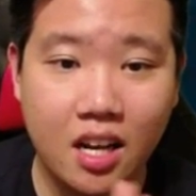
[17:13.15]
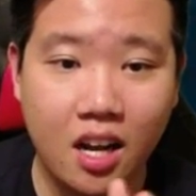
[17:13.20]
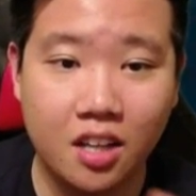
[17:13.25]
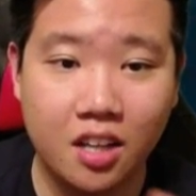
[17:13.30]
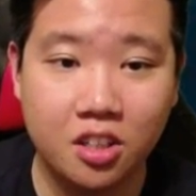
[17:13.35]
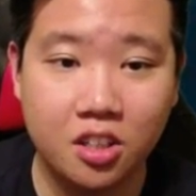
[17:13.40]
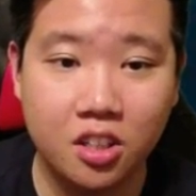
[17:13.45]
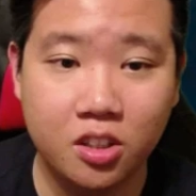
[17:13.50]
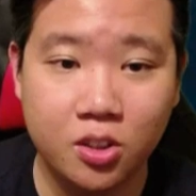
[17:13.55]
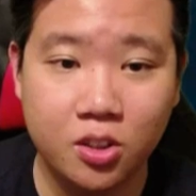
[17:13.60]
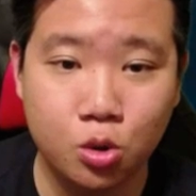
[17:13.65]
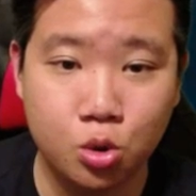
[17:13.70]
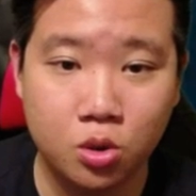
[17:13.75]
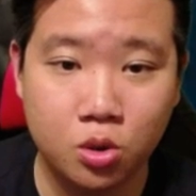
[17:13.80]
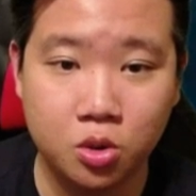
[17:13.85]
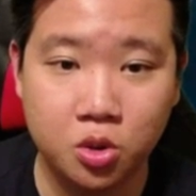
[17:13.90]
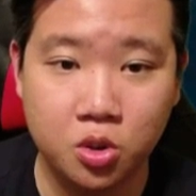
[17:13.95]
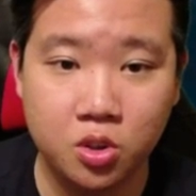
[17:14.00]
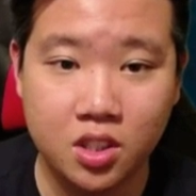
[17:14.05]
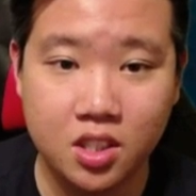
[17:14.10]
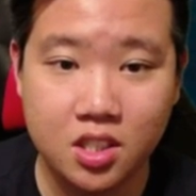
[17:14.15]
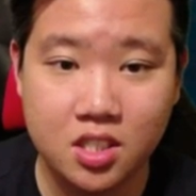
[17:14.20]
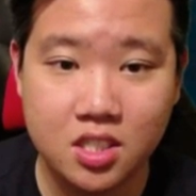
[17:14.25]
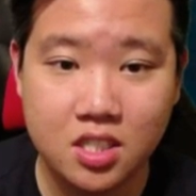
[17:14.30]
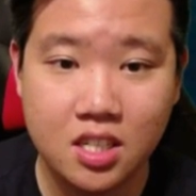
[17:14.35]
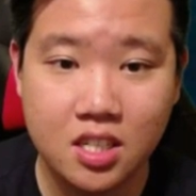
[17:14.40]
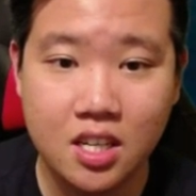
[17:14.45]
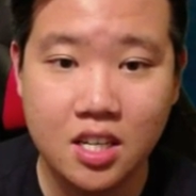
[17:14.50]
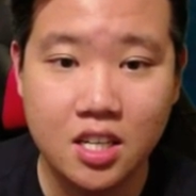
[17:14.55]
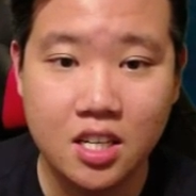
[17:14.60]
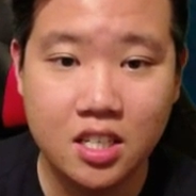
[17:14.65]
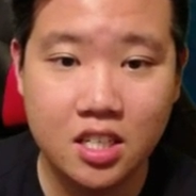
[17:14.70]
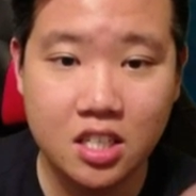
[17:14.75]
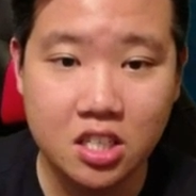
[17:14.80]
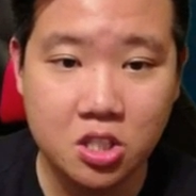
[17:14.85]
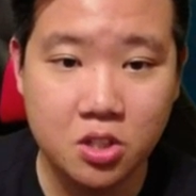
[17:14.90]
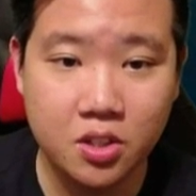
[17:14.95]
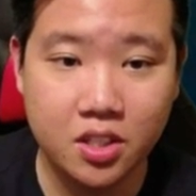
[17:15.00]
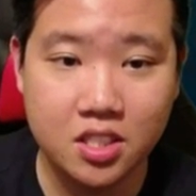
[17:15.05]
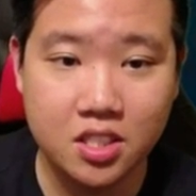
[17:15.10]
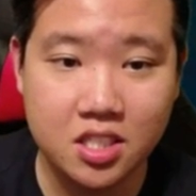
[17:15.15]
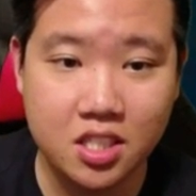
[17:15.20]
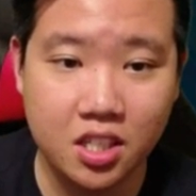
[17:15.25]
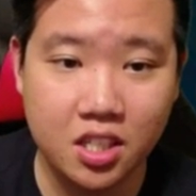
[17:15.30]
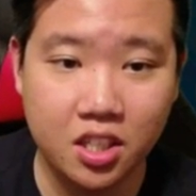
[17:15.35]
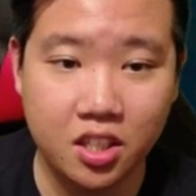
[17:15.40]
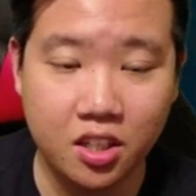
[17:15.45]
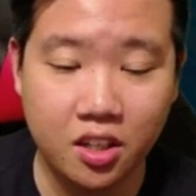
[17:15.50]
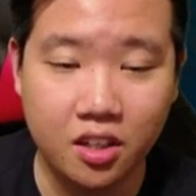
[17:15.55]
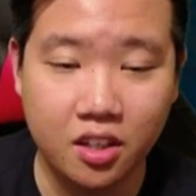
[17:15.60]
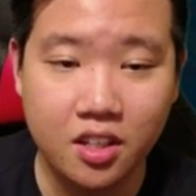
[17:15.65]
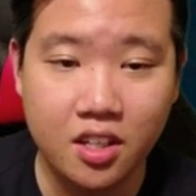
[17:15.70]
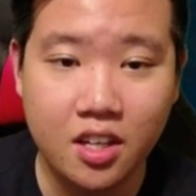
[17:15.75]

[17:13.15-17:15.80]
other neutral units, as you can see here.